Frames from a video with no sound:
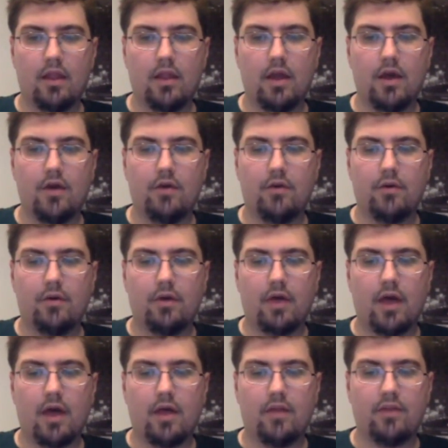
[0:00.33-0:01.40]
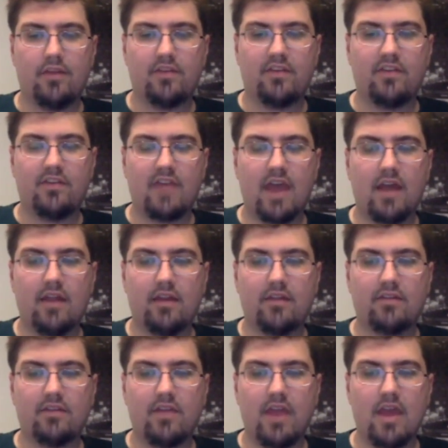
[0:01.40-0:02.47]
Hello, this is
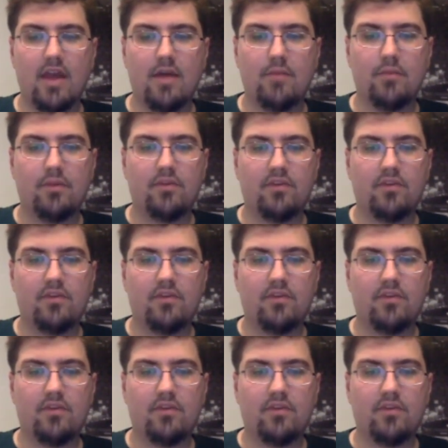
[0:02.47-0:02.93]
Alex Lamb.